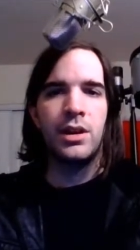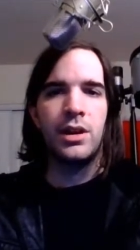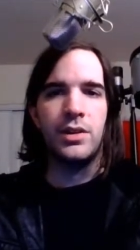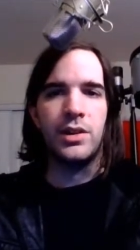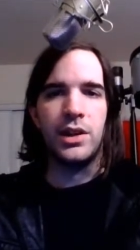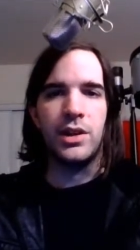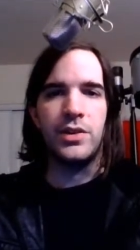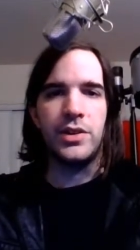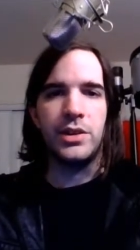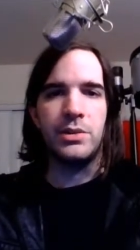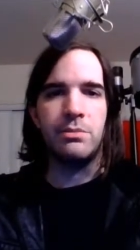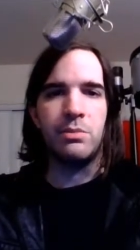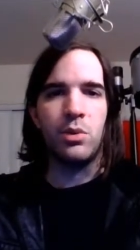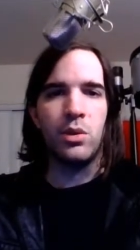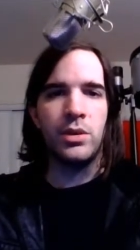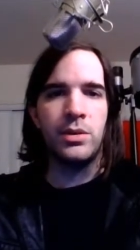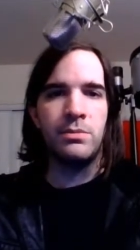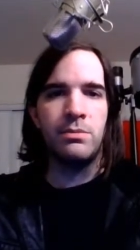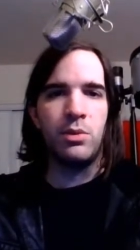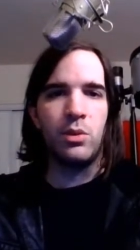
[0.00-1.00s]
There is an
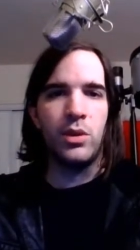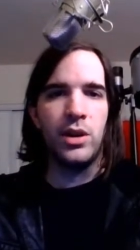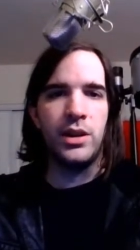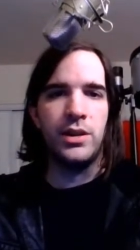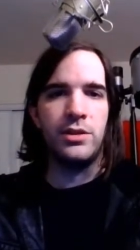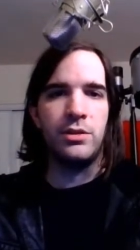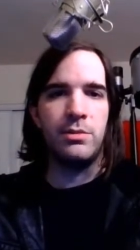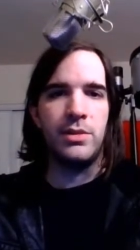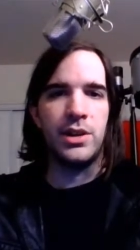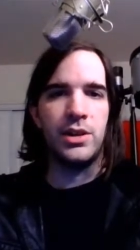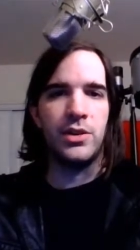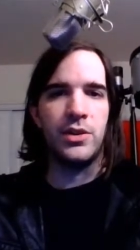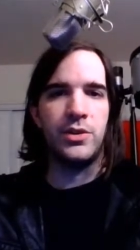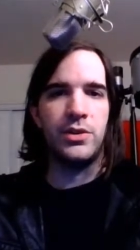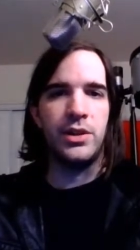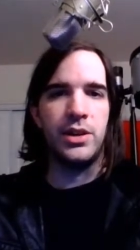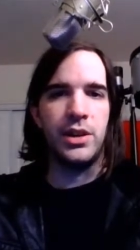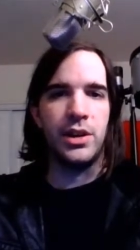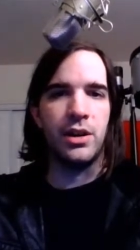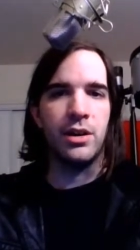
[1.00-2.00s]
important point to be
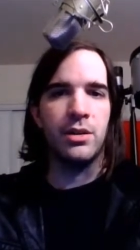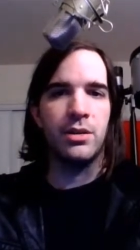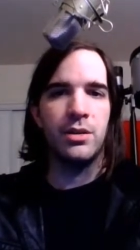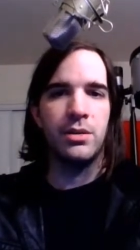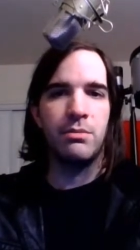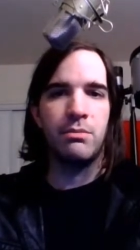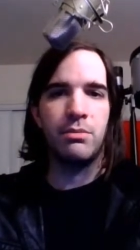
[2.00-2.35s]
understood here.